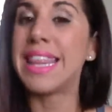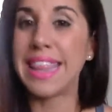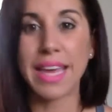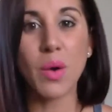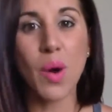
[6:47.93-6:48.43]

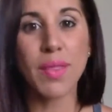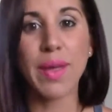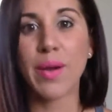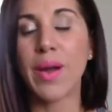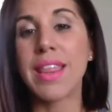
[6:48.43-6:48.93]
They go on
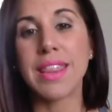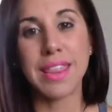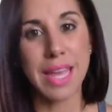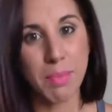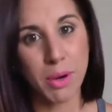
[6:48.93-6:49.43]
there,
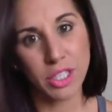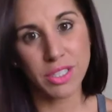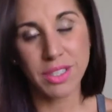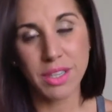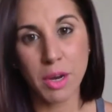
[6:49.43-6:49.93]
they purchase
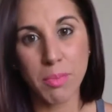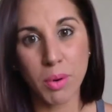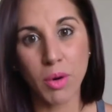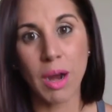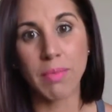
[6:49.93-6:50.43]
their
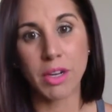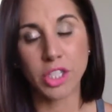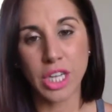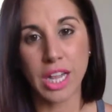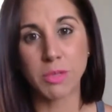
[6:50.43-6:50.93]
program, their
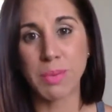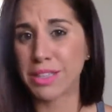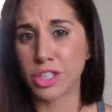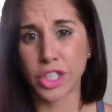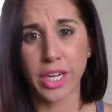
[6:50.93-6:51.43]
challenge pack,
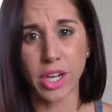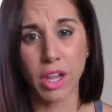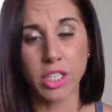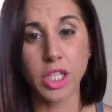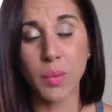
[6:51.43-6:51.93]
their
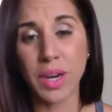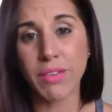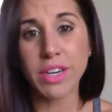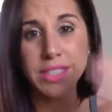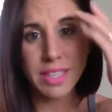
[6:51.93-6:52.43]
Shakeology, whatever
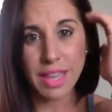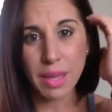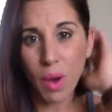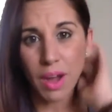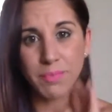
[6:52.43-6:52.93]
it is that they
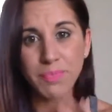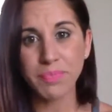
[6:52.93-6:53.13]
want.